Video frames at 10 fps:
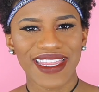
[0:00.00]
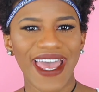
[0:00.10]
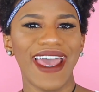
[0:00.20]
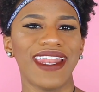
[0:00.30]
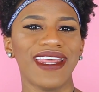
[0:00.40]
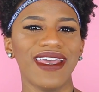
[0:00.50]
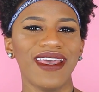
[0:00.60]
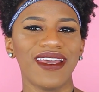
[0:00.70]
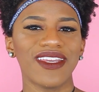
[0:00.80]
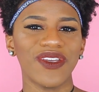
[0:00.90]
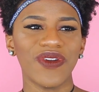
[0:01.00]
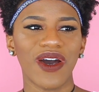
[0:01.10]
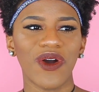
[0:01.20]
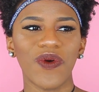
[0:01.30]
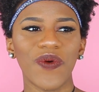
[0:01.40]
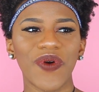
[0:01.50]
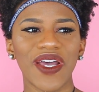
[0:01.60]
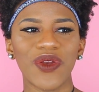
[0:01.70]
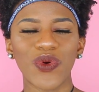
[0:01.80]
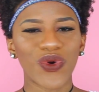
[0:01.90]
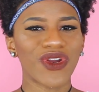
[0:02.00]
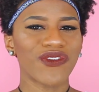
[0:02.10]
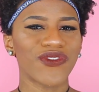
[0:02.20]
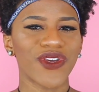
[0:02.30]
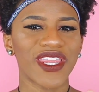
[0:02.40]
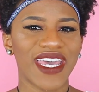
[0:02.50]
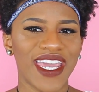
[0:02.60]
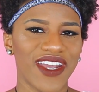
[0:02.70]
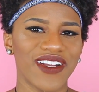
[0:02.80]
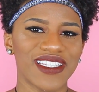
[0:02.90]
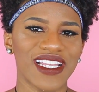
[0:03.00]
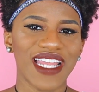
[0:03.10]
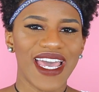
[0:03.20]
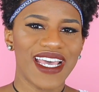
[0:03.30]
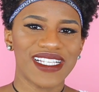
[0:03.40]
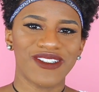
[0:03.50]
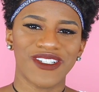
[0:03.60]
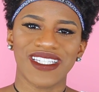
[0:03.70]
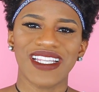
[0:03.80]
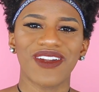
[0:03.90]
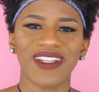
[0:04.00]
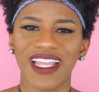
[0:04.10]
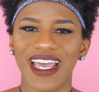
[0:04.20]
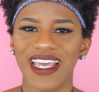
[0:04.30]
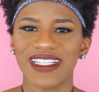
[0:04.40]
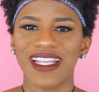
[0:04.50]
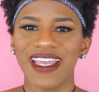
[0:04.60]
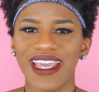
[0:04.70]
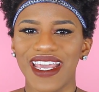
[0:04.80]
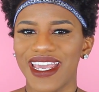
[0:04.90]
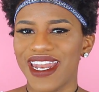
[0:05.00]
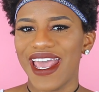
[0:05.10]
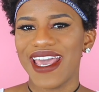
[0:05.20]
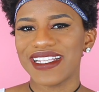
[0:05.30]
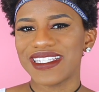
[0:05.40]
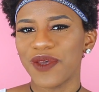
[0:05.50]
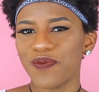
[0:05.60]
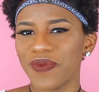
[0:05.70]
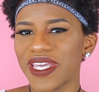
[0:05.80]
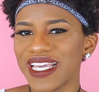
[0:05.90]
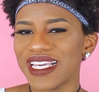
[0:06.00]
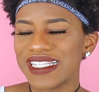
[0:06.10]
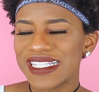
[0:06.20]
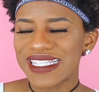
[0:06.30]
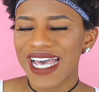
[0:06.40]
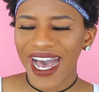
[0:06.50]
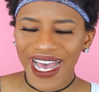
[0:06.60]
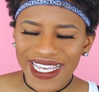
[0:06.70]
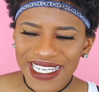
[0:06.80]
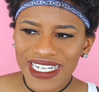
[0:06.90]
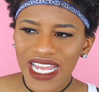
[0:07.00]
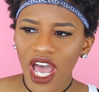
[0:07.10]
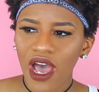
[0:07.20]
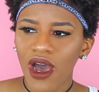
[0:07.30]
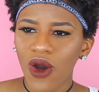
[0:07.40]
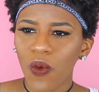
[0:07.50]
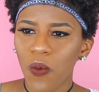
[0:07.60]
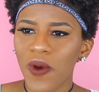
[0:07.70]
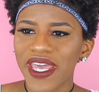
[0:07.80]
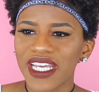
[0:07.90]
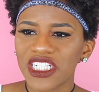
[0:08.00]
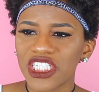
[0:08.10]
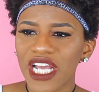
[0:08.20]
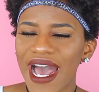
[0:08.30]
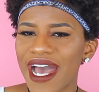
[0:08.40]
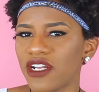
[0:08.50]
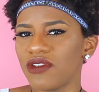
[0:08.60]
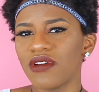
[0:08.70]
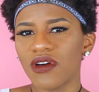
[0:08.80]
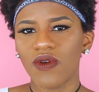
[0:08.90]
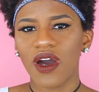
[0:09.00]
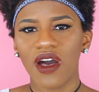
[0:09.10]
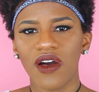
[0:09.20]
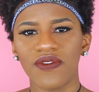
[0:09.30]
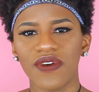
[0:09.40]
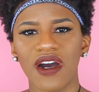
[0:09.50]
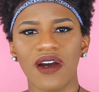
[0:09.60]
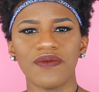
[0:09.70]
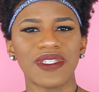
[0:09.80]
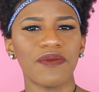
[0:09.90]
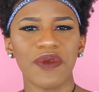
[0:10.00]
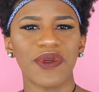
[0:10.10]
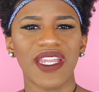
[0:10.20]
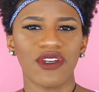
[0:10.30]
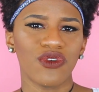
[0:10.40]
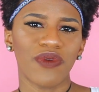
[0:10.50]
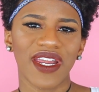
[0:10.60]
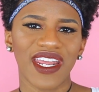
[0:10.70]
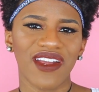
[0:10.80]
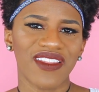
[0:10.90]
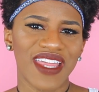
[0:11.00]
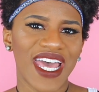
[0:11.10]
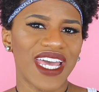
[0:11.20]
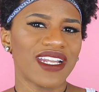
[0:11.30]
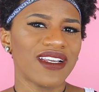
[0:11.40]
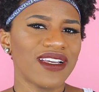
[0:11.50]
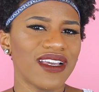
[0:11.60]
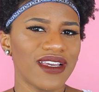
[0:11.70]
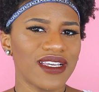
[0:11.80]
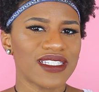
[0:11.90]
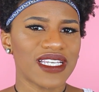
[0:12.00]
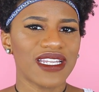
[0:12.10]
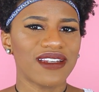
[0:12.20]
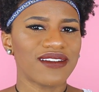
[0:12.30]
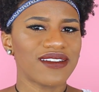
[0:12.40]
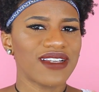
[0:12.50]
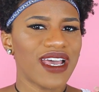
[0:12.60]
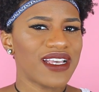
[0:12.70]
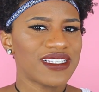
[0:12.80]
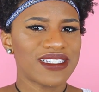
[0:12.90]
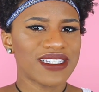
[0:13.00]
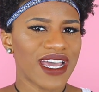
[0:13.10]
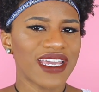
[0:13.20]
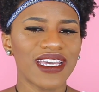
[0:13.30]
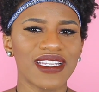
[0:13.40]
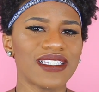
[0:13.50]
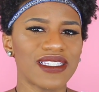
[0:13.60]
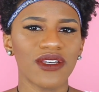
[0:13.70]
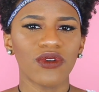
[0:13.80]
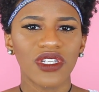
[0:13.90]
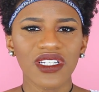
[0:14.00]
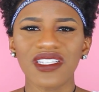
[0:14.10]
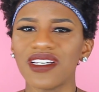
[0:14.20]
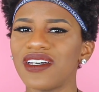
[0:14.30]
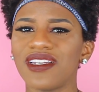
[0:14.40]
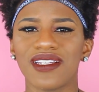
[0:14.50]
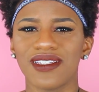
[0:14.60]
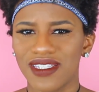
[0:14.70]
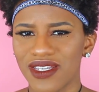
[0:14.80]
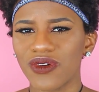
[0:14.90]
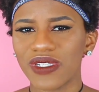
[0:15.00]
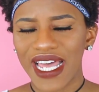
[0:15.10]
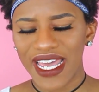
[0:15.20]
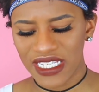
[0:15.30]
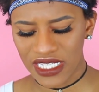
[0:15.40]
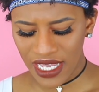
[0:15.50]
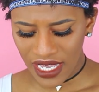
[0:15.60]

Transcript: that in order for the hair to last or the style to last, it had to be tight, which I do know of some people that do braid hair that isn't as tight, and it still looks good and it still lasts